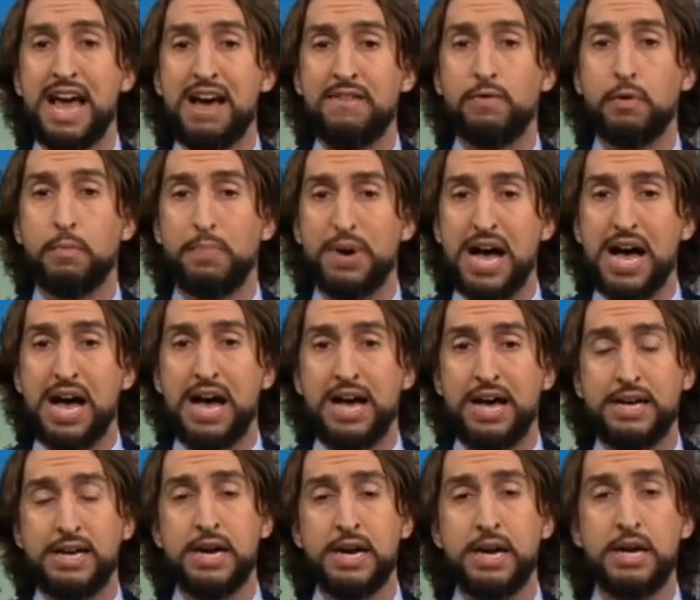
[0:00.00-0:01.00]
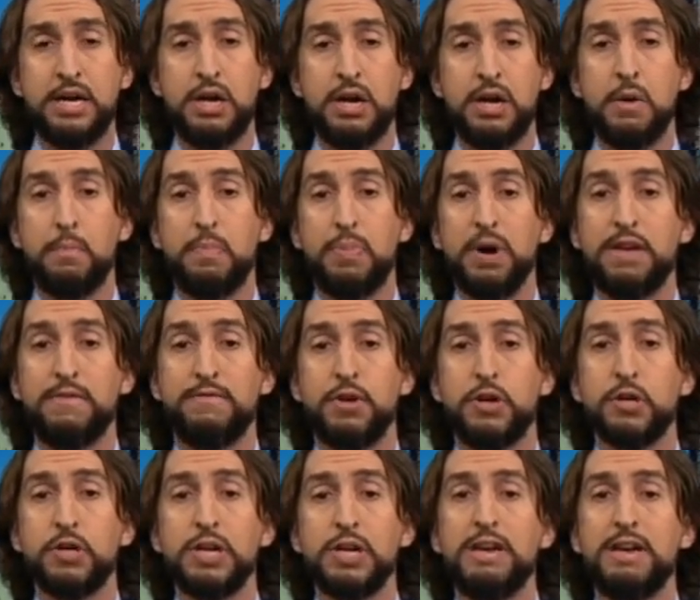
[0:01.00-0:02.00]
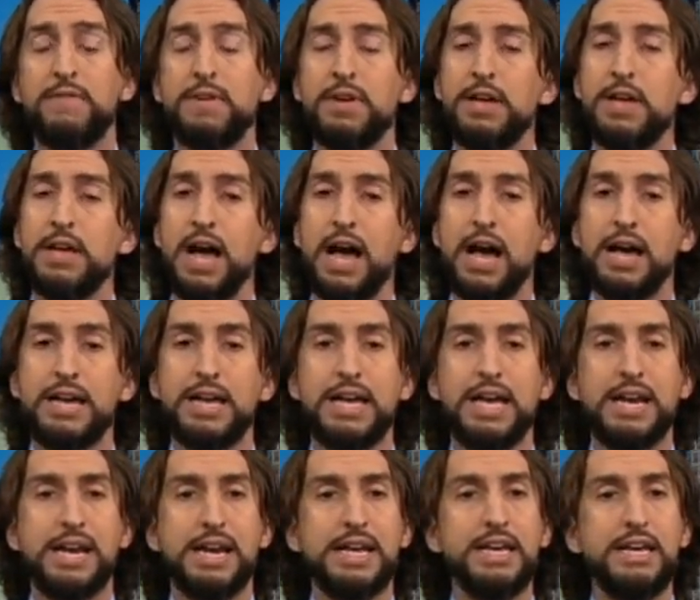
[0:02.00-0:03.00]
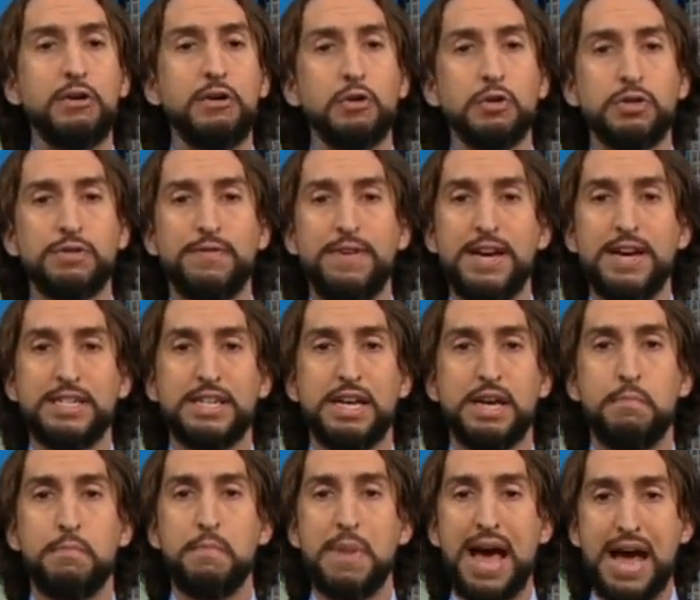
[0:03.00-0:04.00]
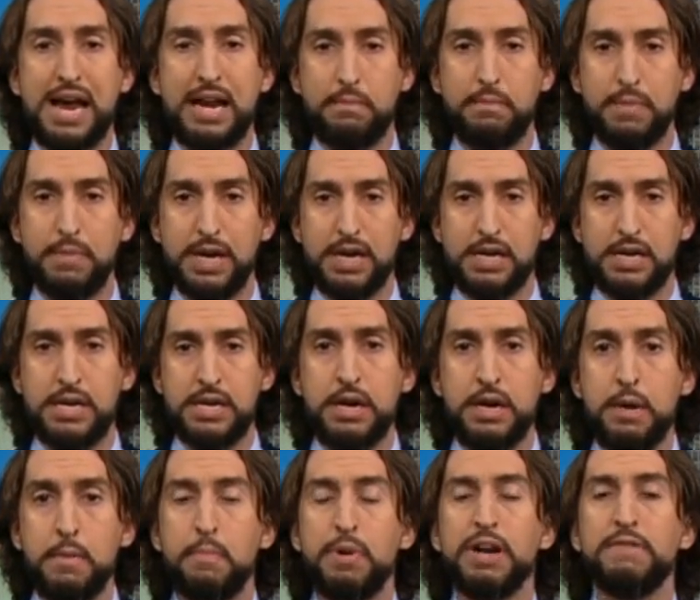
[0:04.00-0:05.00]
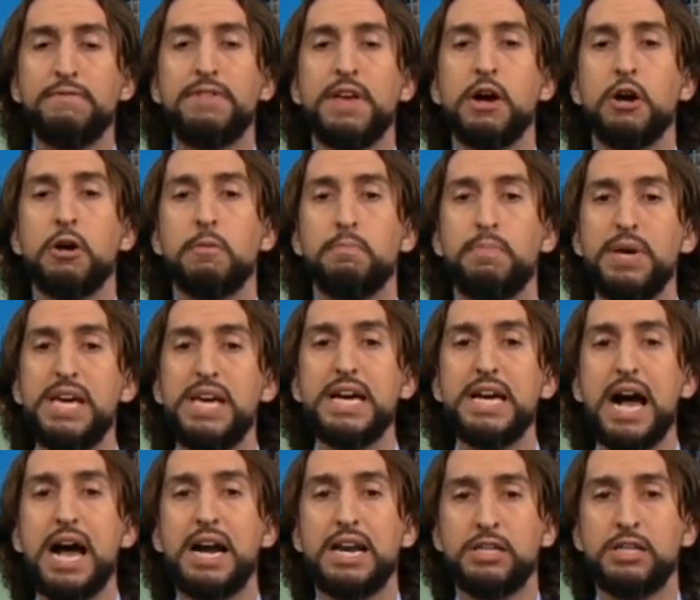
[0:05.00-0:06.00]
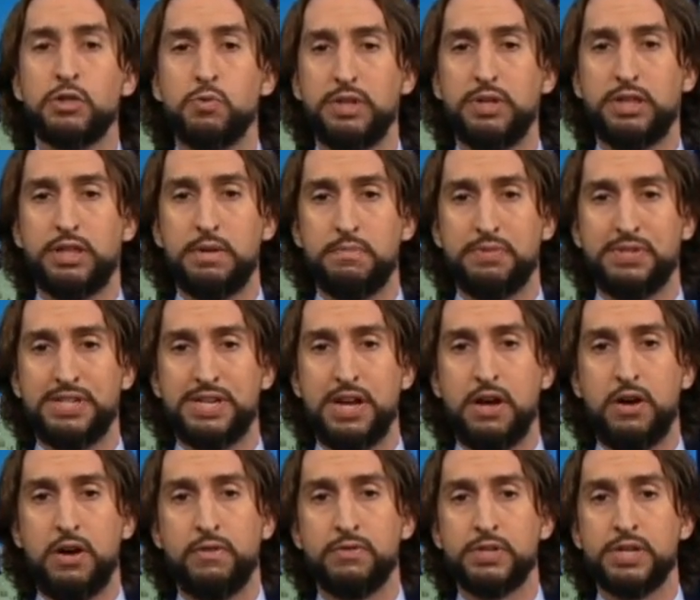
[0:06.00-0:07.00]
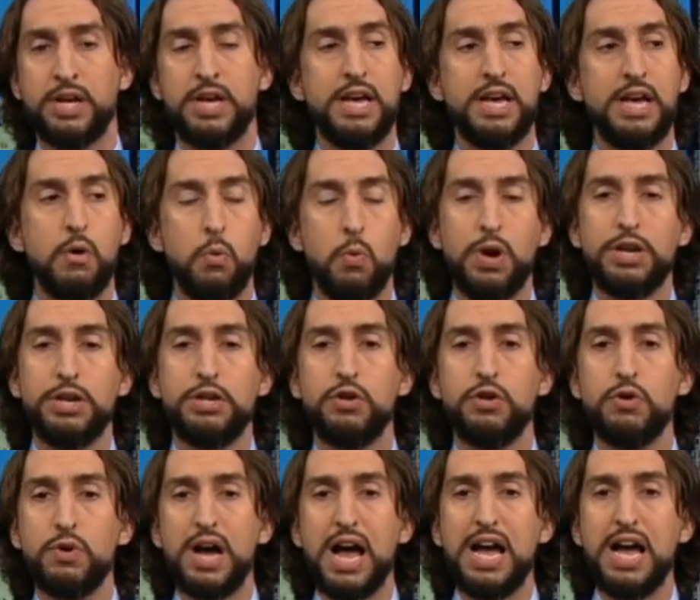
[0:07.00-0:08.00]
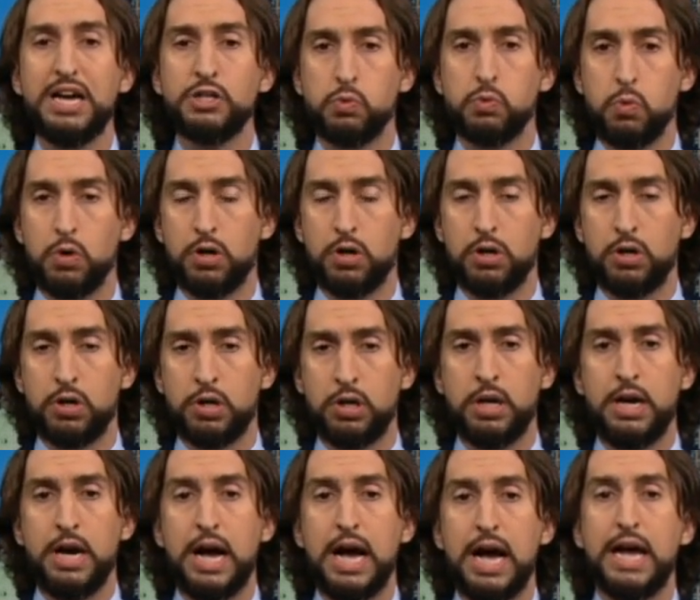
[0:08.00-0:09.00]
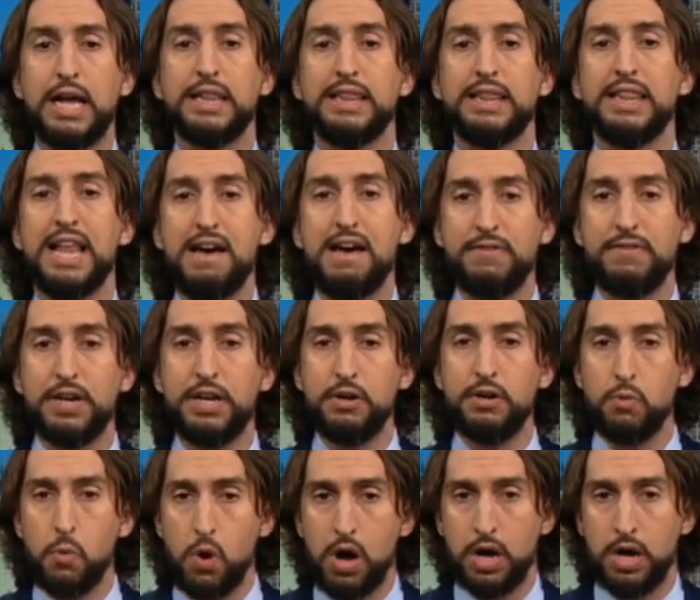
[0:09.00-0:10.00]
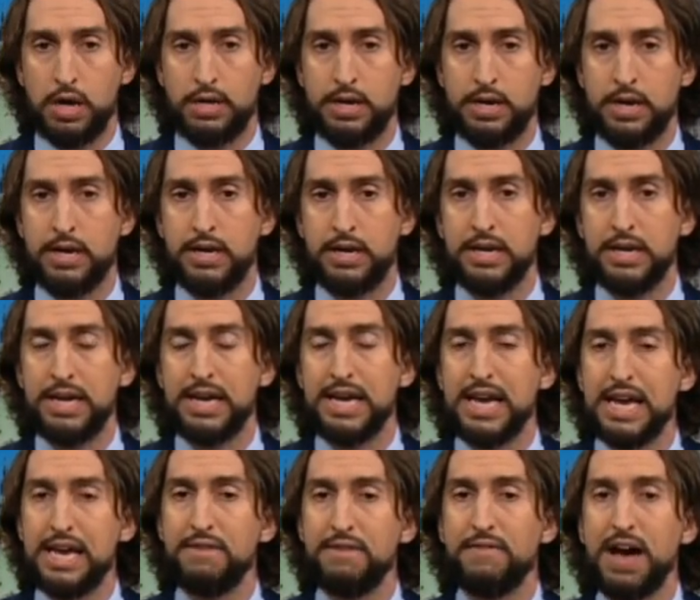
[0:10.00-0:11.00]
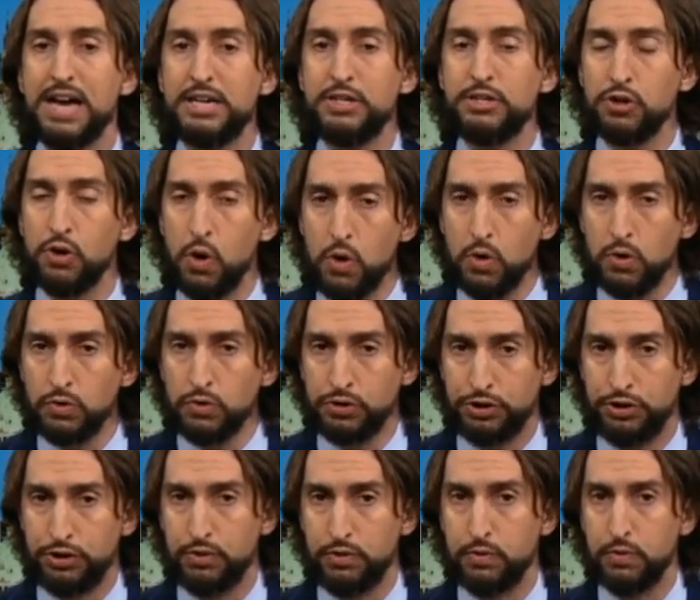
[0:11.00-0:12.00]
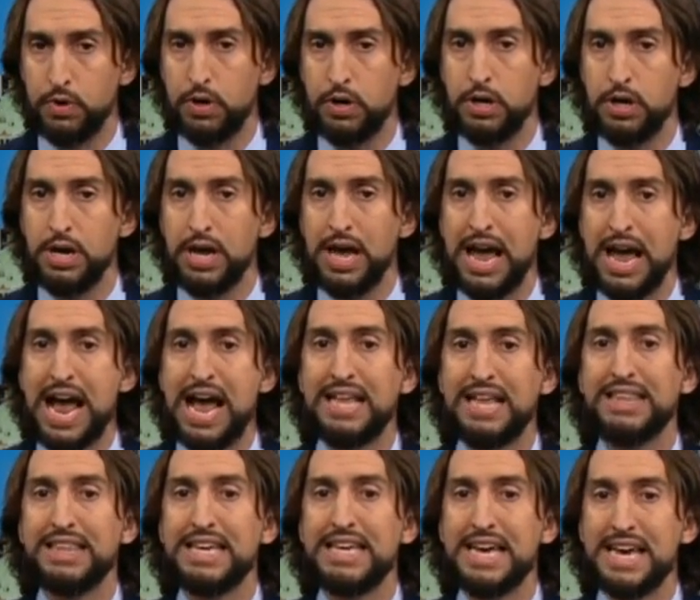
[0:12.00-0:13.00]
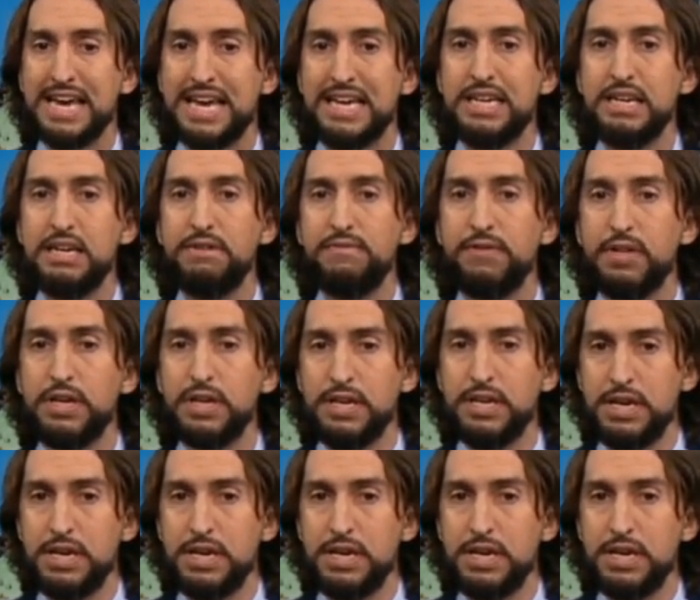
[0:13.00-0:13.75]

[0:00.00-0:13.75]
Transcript: have a bye, but and Eagles fans get mad at me, but if they are being honest with themselves, when you guys were 11-1, if I told you at the end of the